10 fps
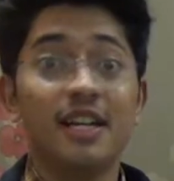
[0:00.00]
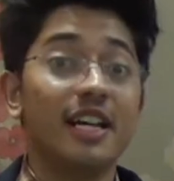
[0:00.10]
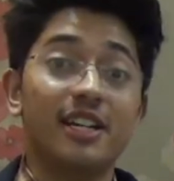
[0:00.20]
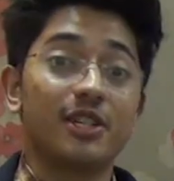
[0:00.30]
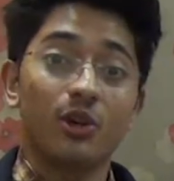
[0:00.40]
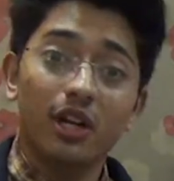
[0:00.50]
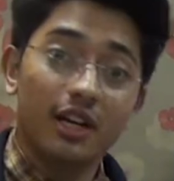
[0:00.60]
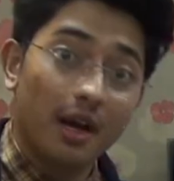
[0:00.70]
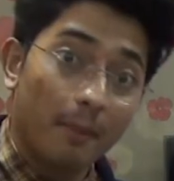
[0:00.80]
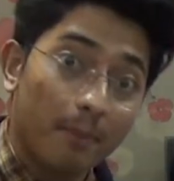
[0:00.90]
it's
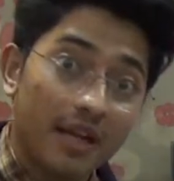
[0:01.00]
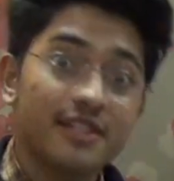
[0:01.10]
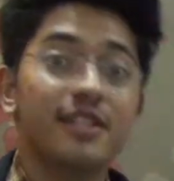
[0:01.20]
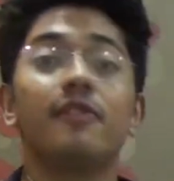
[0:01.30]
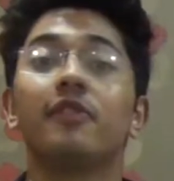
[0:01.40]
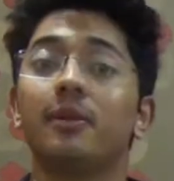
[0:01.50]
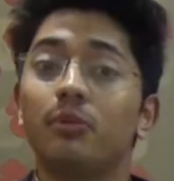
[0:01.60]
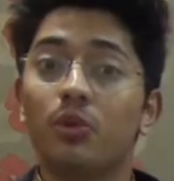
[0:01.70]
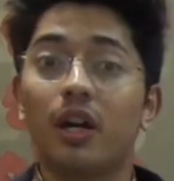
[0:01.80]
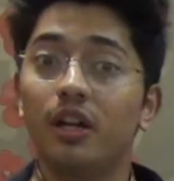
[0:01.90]
not compulsory for
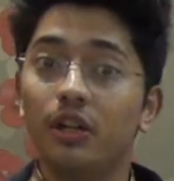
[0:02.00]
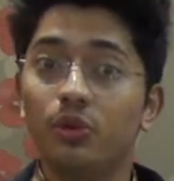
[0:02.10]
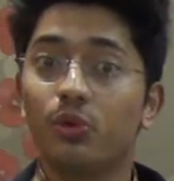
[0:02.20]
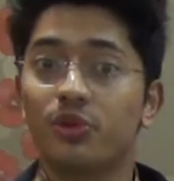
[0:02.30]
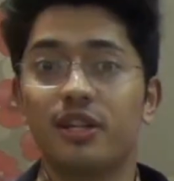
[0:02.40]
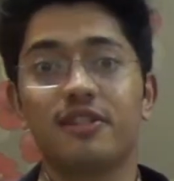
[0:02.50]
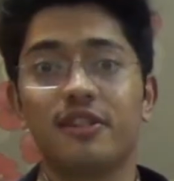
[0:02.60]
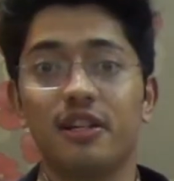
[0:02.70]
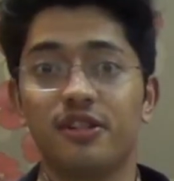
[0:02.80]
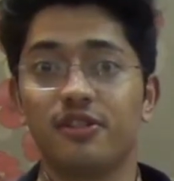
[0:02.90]
them to continue those tense
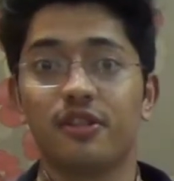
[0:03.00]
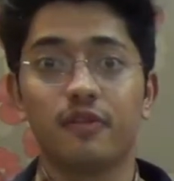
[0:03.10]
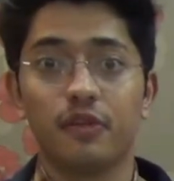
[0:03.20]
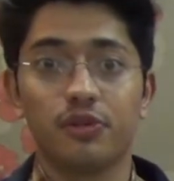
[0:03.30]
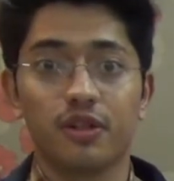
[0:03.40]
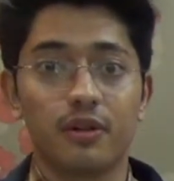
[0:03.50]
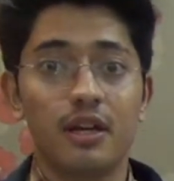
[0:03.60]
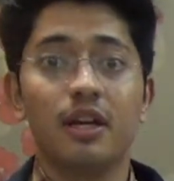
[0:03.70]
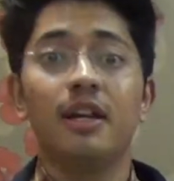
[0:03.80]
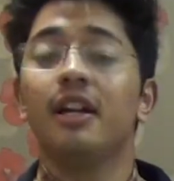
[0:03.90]
relations in the future.
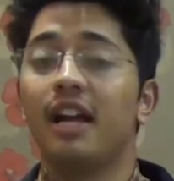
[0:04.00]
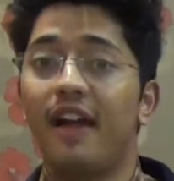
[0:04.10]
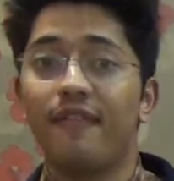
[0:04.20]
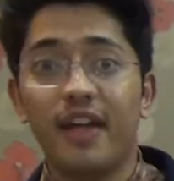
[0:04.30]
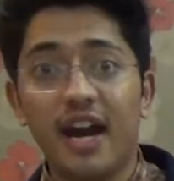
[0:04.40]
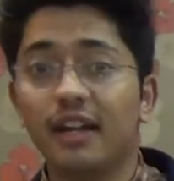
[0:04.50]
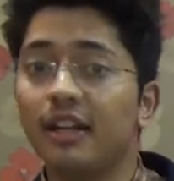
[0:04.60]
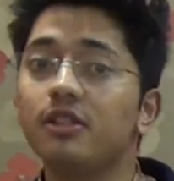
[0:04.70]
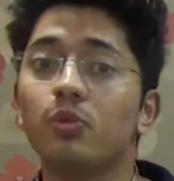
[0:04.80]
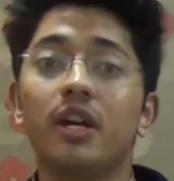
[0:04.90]
And that
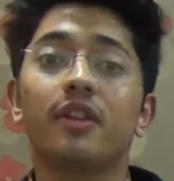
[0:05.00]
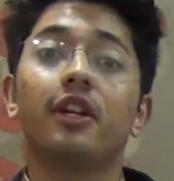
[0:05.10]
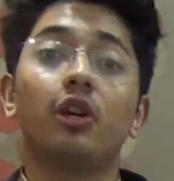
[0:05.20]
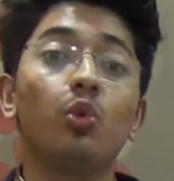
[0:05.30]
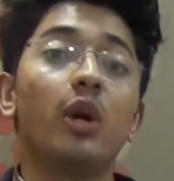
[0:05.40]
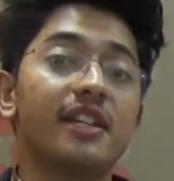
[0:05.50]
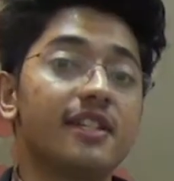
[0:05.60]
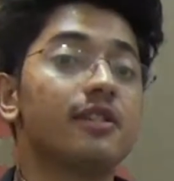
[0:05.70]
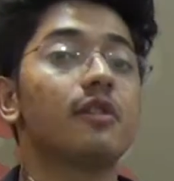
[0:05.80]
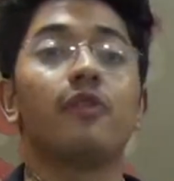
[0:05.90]
is where the true
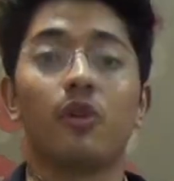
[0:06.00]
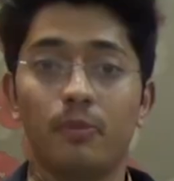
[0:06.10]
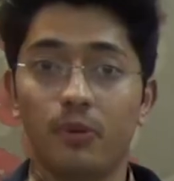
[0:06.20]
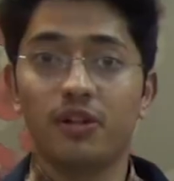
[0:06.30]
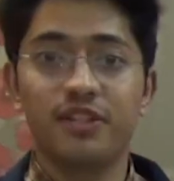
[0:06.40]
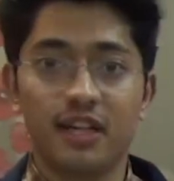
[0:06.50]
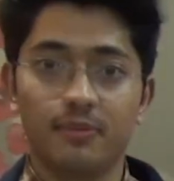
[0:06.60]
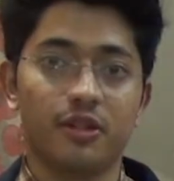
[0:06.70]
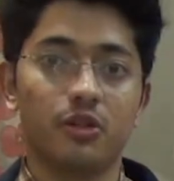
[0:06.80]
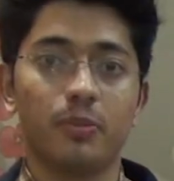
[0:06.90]
essence of foreign policy
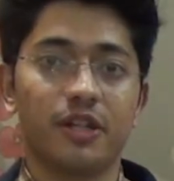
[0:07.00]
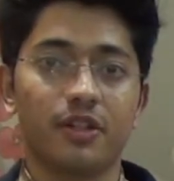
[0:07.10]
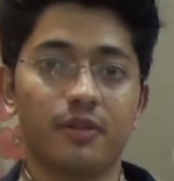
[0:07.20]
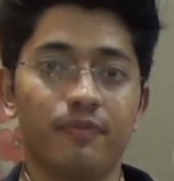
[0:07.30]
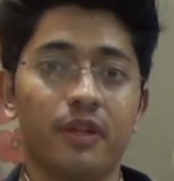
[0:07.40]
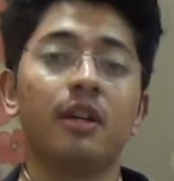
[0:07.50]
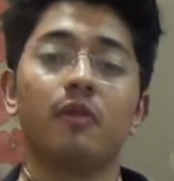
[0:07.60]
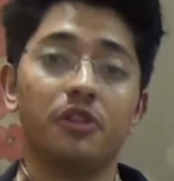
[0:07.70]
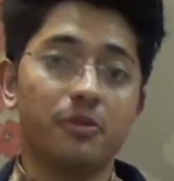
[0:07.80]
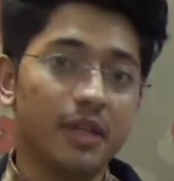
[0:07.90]
comes into picture.
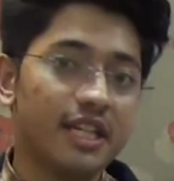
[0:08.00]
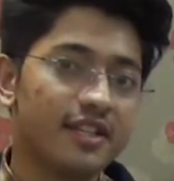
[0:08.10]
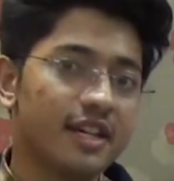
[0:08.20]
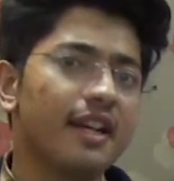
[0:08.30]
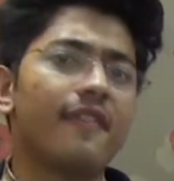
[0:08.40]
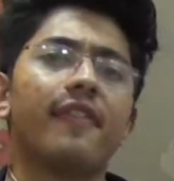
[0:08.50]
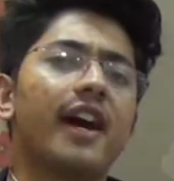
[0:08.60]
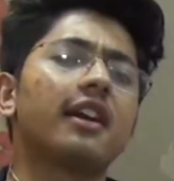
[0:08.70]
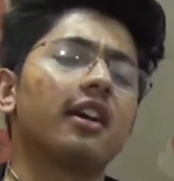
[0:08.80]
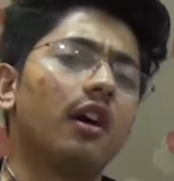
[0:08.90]
which means
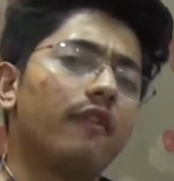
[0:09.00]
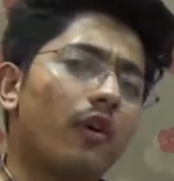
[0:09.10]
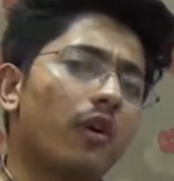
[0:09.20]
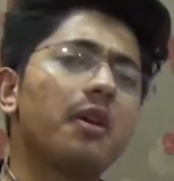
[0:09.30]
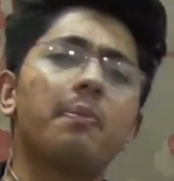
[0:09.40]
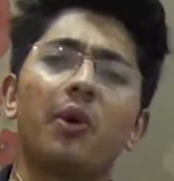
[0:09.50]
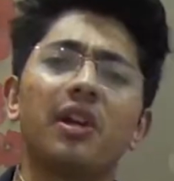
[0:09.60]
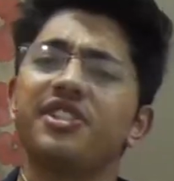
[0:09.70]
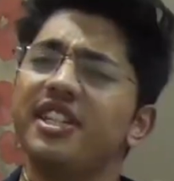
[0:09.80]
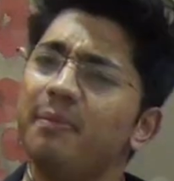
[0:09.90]
that a foreign
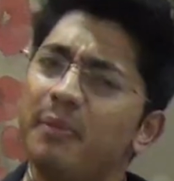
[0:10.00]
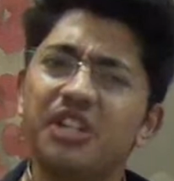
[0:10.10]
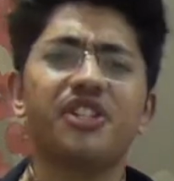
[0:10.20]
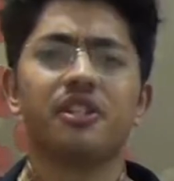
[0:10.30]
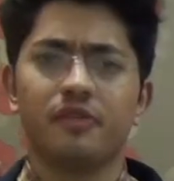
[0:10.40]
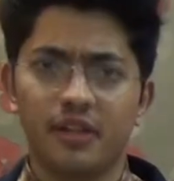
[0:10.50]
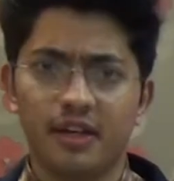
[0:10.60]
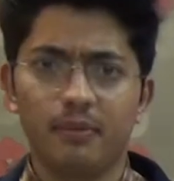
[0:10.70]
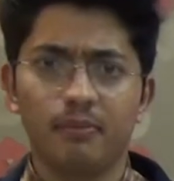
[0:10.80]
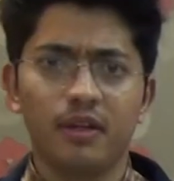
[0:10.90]
policy may change with
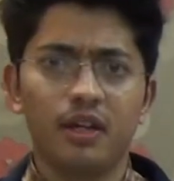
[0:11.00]
time.